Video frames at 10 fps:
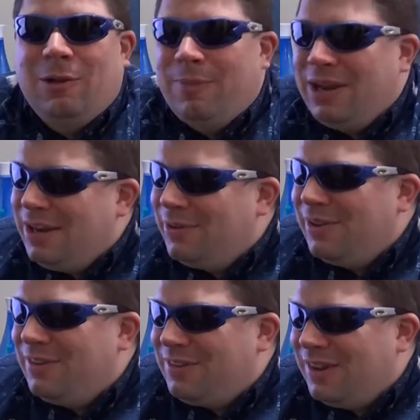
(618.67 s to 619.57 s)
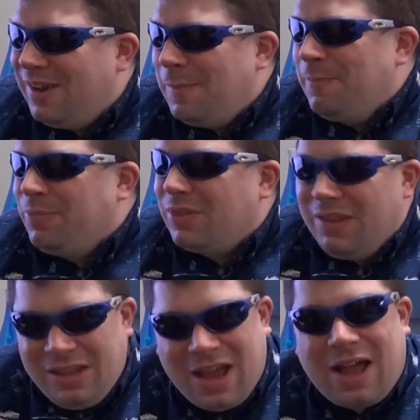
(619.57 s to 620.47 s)
But anyways,
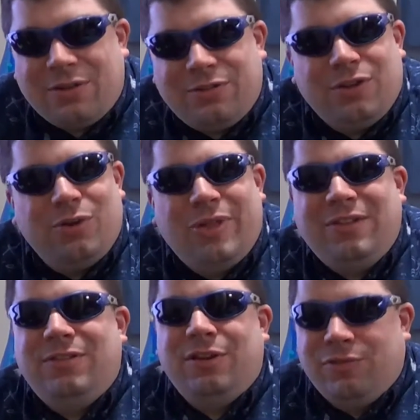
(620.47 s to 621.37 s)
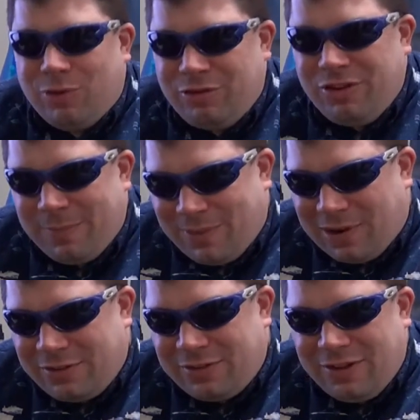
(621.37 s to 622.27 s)
yeah, so that's the unfortunate
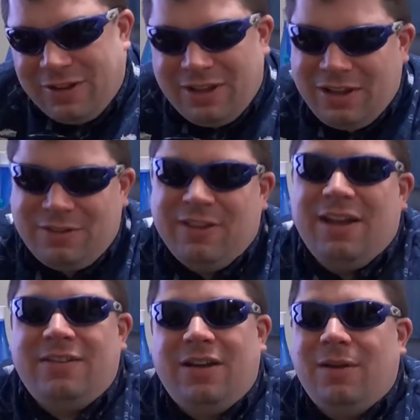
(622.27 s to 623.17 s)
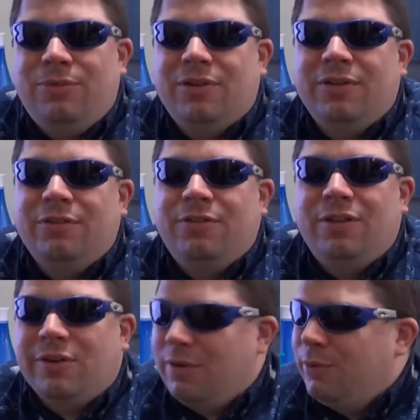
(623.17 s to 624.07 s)
part, is that
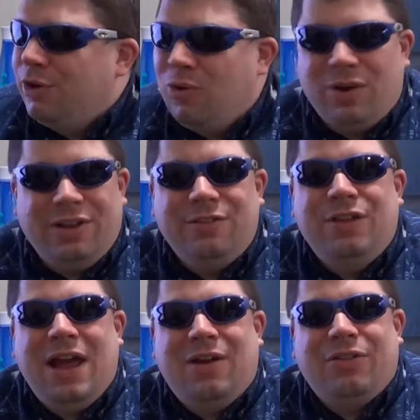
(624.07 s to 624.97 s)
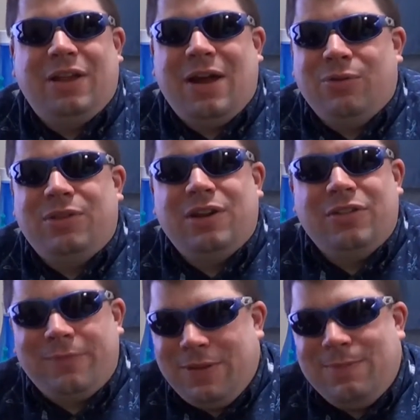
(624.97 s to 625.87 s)
there are recordings now that out
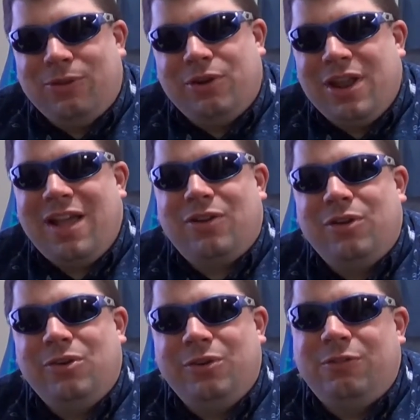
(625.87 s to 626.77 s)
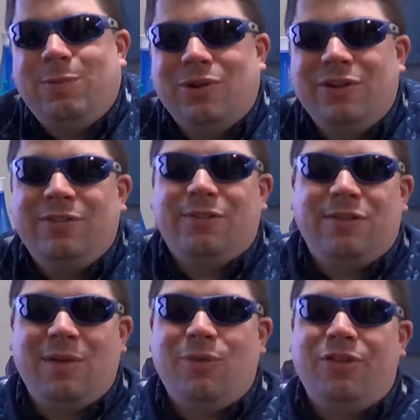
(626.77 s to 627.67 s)
there that people are not going to experience the
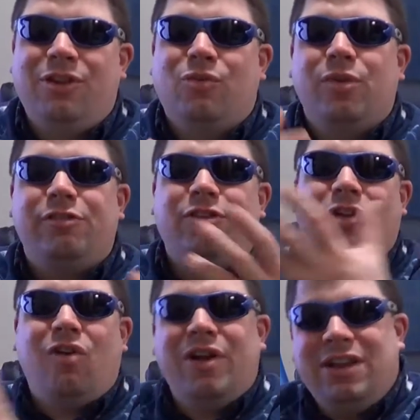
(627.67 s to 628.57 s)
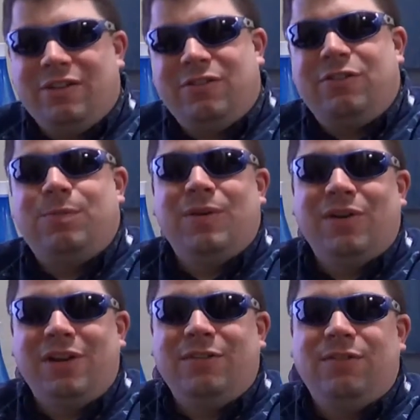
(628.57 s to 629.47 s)
same way the original audience
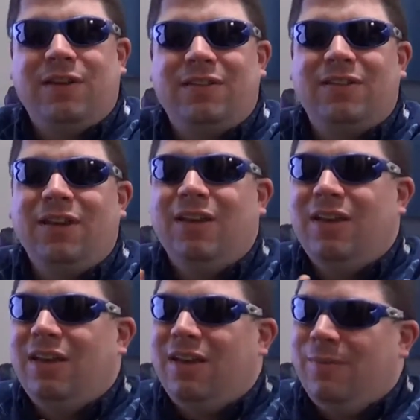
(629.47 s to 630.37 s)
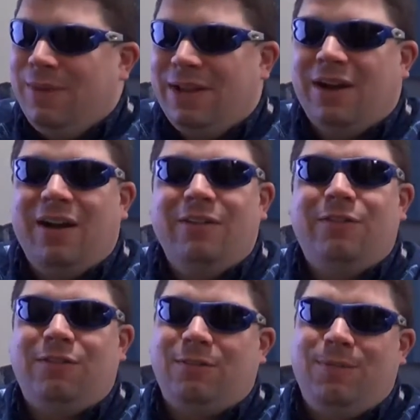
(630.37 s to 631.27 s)
experienced it,
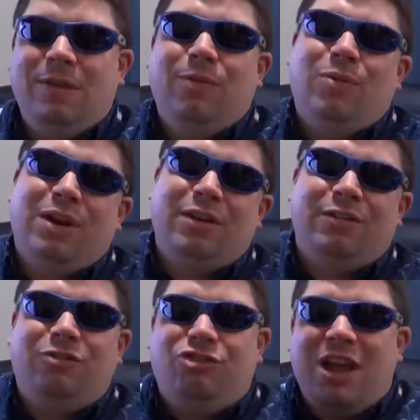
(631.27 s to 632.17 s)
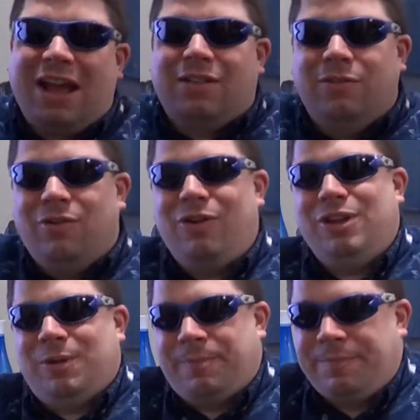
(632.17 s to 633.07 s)
because people want to just jack the
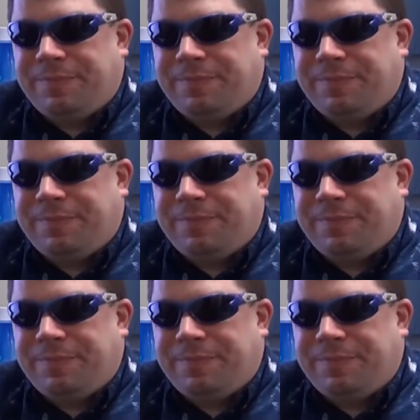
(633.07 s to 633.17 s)
volume.